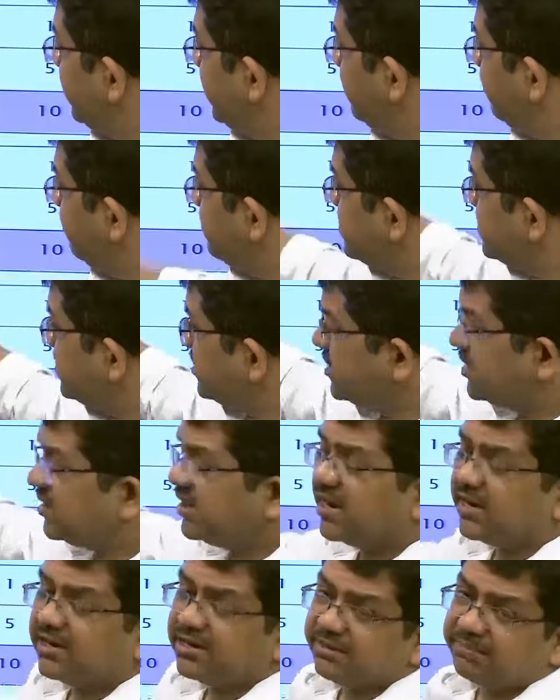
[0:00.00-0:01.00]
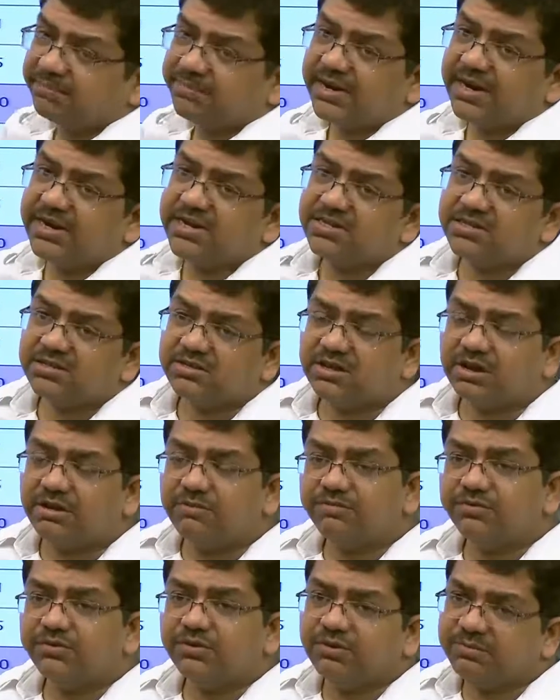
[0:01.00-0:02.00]
you will see that the price
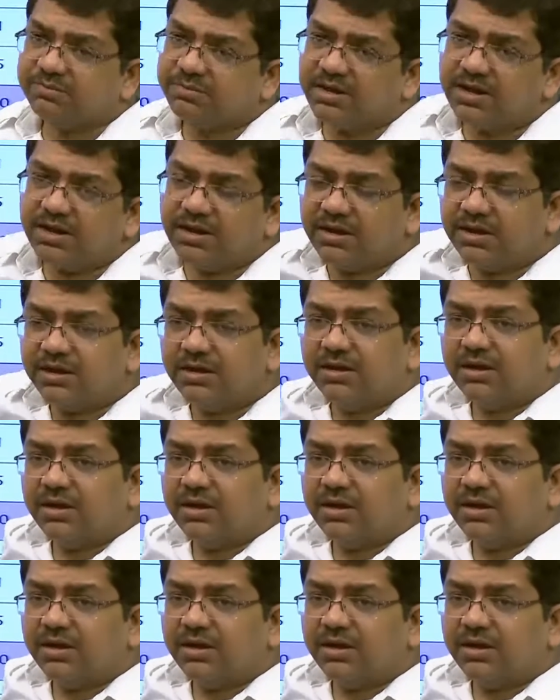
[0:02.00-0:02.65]
come from the